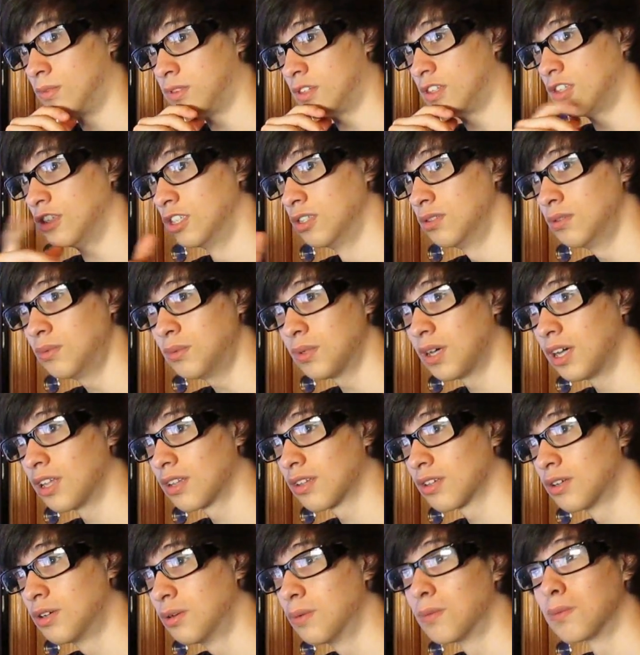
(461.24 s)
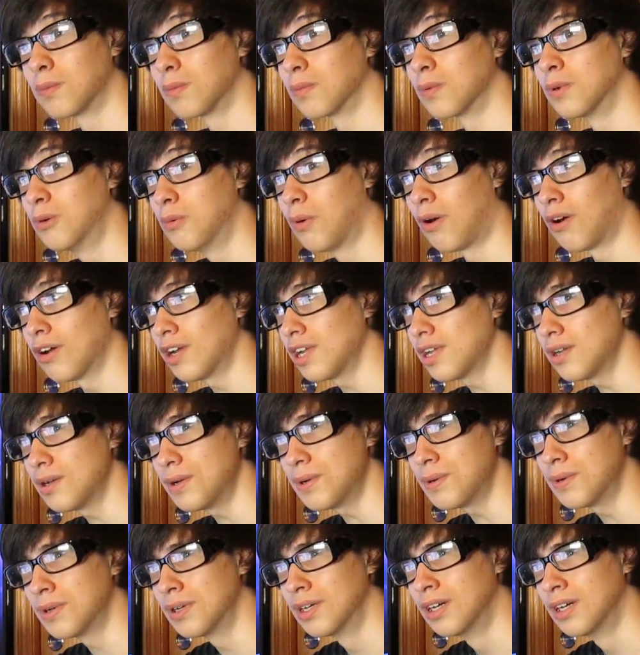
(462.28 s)
You? Who are
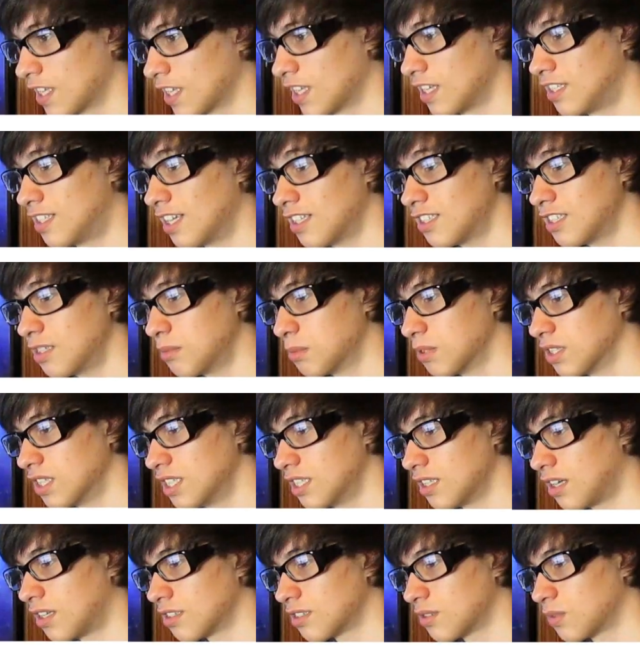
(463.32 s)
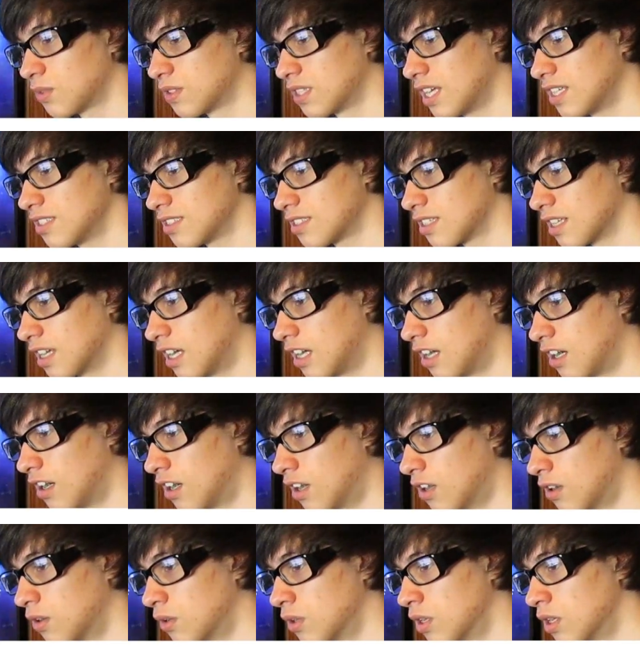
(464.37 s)
you? Chesney Marie also says,
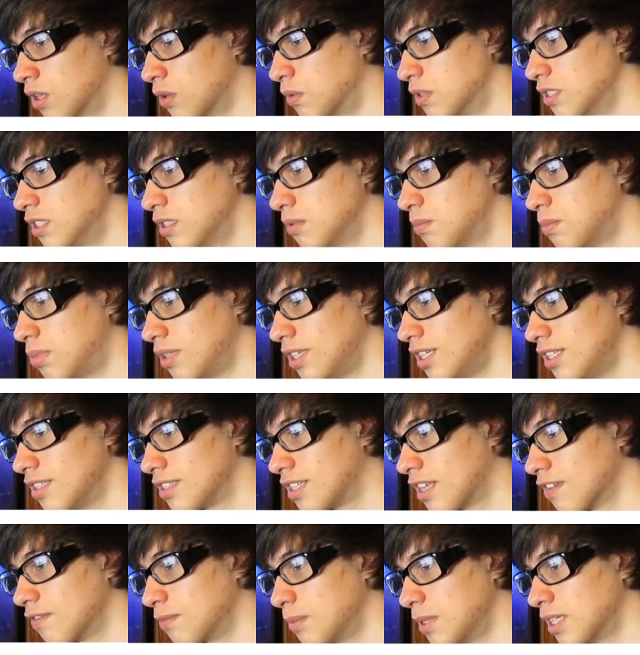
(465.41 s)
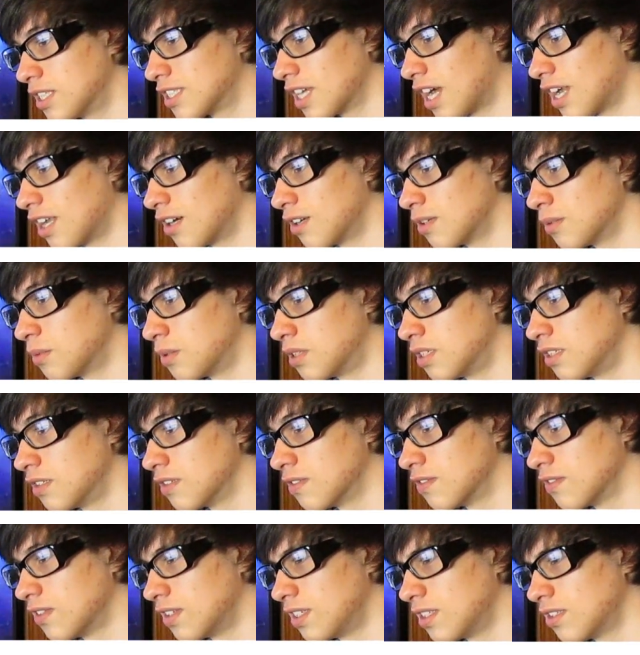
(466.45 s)
oh, will you please give me a shout out on one of
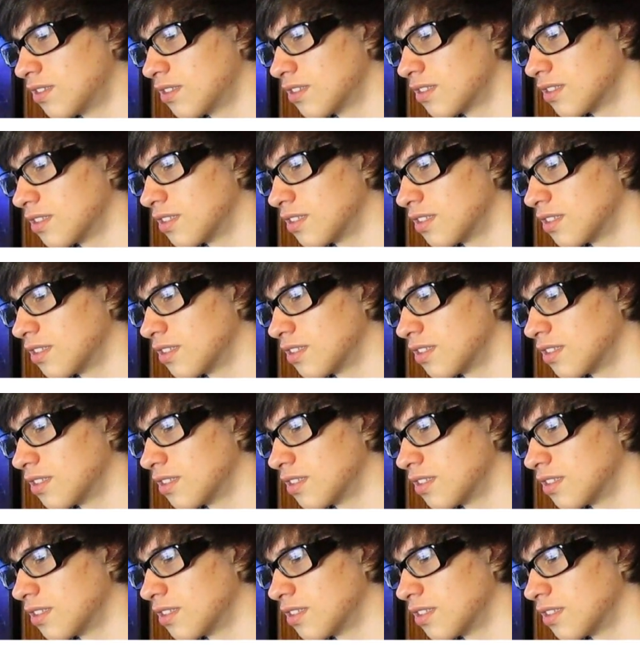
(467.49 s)
your videos?